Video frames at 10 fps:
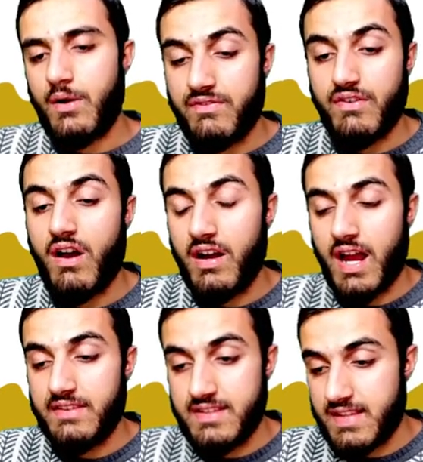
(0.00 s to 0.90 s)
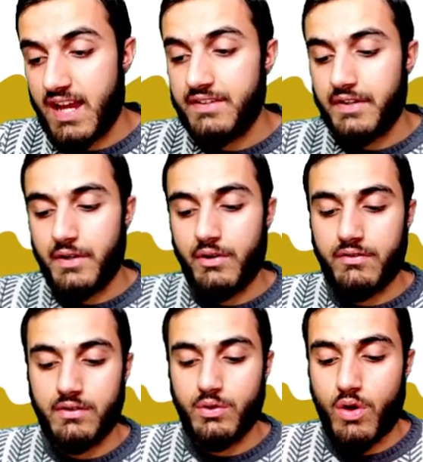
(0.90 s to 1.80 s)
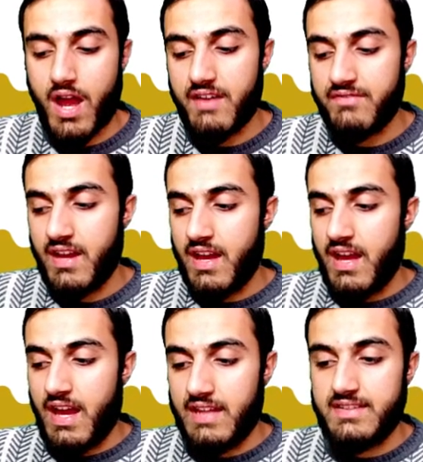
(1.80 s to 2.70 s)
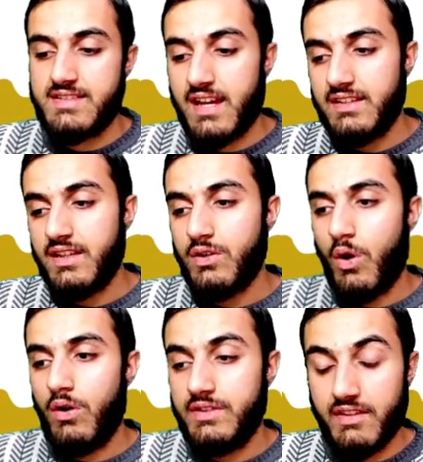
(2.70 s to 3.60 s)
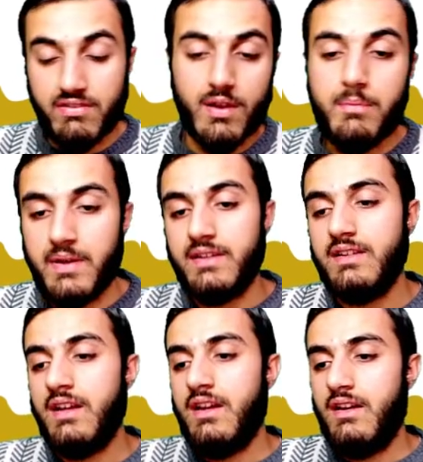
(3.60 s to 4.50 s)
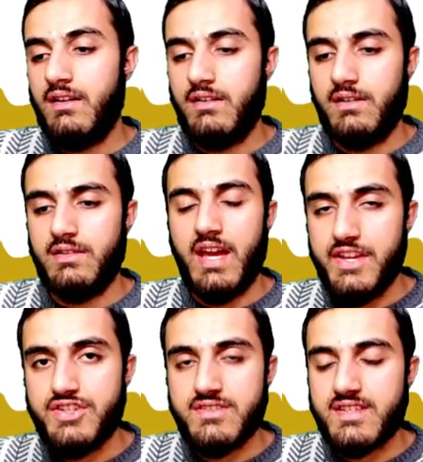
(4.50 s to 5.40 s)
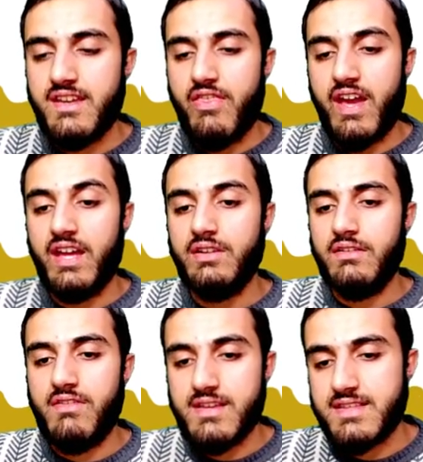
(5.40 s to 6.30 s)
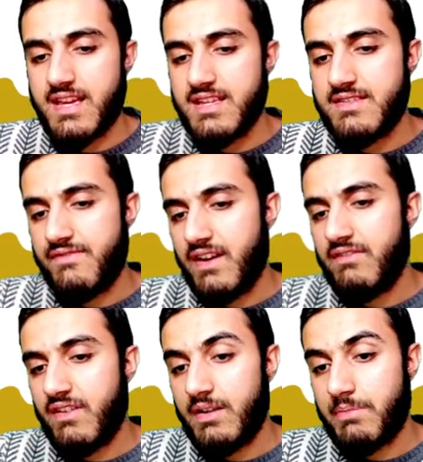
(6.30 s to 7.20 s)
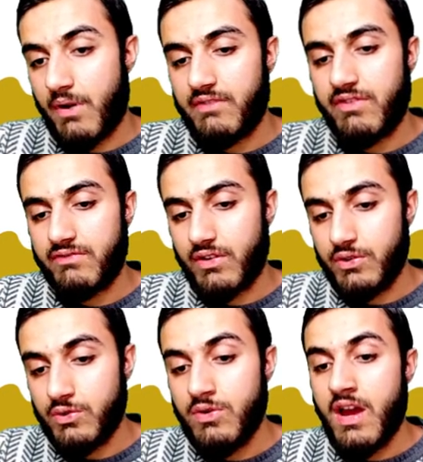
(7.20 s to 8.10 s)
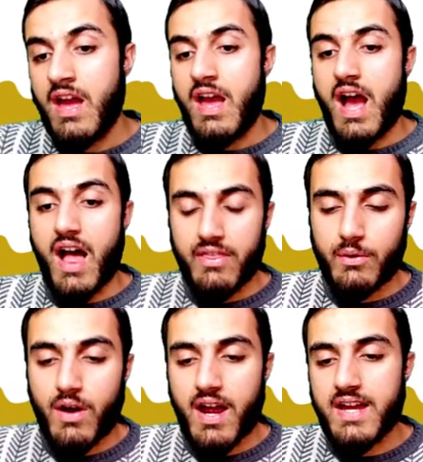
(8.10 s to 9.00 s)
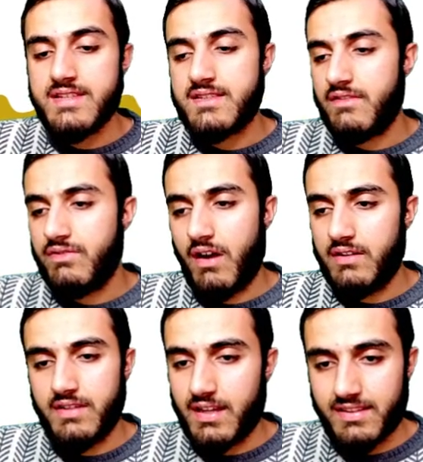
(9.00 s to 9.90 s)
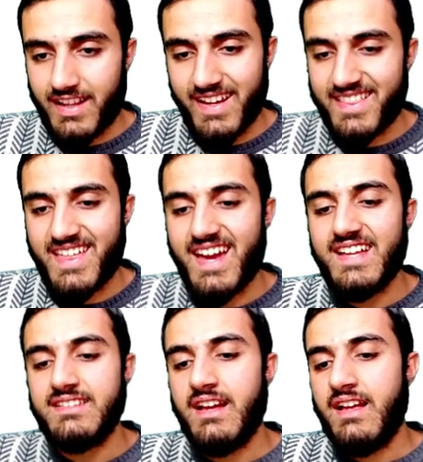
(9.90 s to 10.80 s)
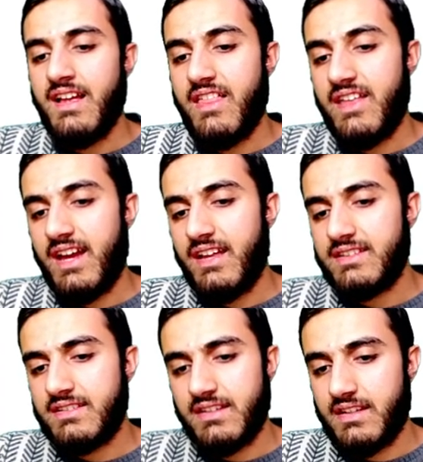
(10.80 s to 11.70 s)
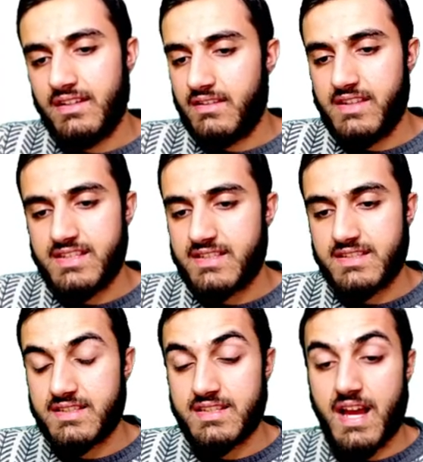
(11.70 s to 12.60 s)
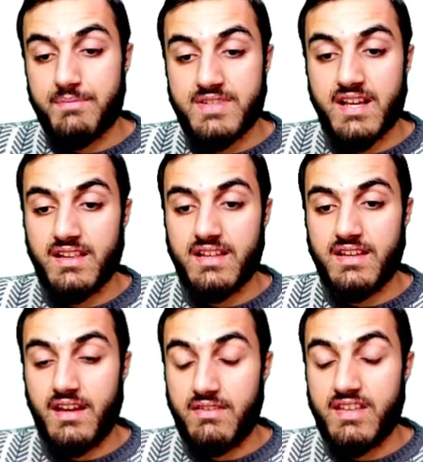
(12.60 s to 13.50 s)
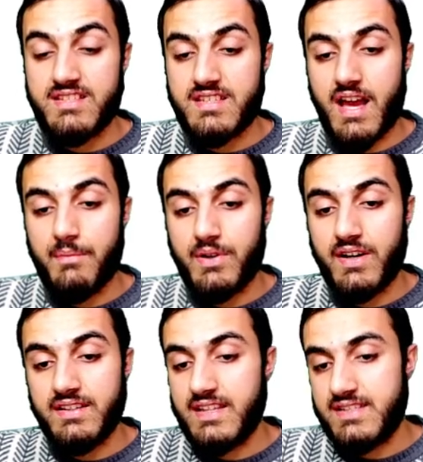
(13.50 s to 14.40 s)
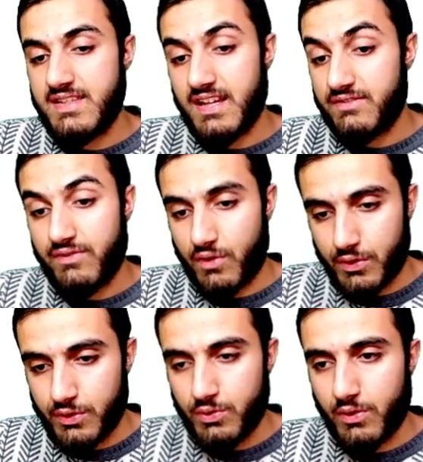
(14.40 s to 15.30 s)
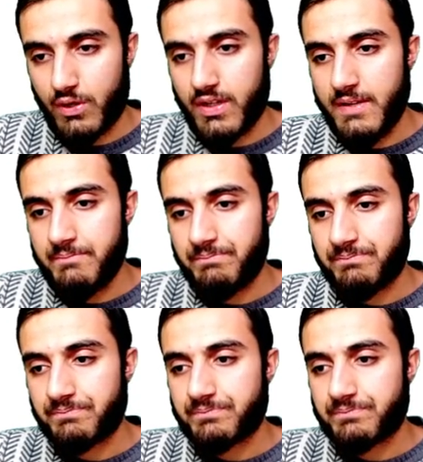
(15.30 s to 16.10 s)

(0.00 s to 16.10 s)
Now if you are a designer or you have a designing or developing uh, agency then this is very very powerful for you Otherwise, if you are not like that, then uh, this upsell, uh, this upgrade is not for you, okay?